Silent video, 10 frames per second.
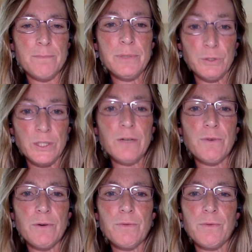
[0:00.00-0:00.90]
building
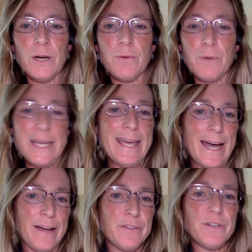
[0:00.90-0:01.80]
where we
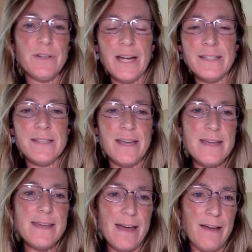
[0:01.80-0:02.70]
gather as
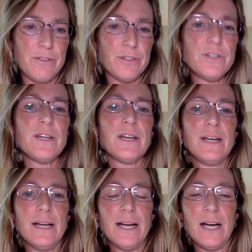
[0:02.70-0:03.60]
they gathered
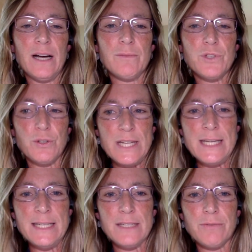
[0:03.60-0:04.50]
to eat.